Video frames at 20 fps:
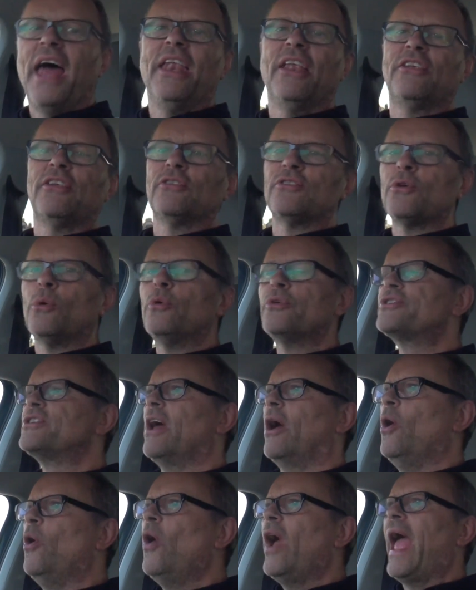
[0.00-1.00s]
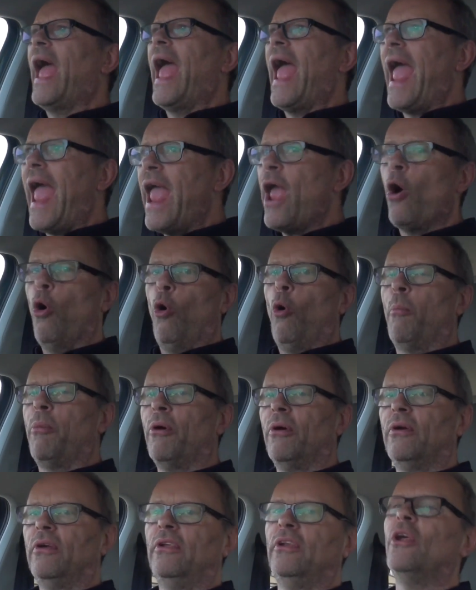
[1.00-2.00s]
and it is also "eop,"
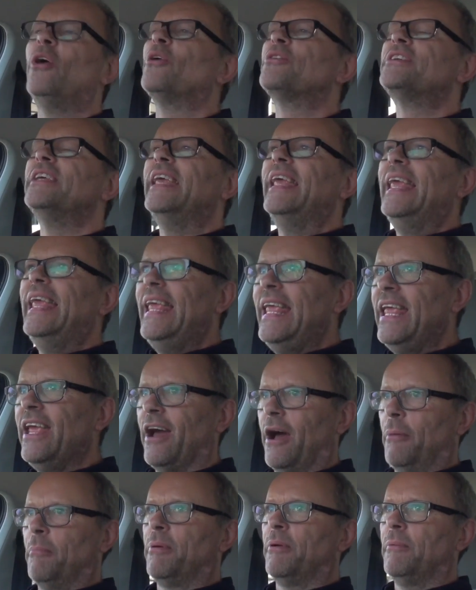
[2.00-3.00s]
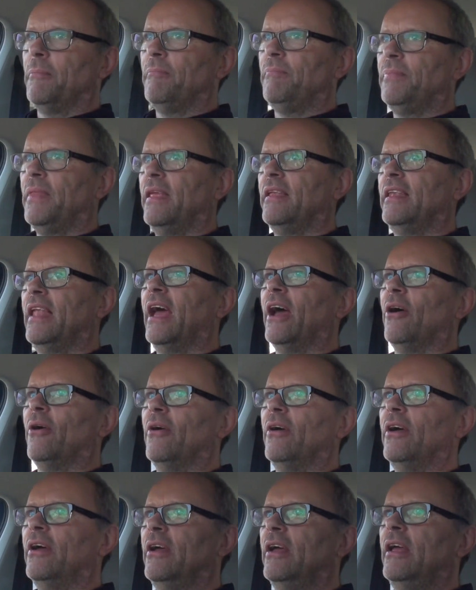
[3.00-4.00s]
not "e-up."
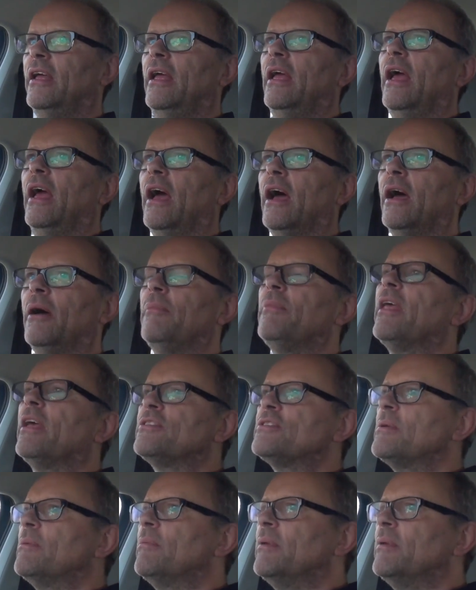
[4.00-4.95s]
Now, there's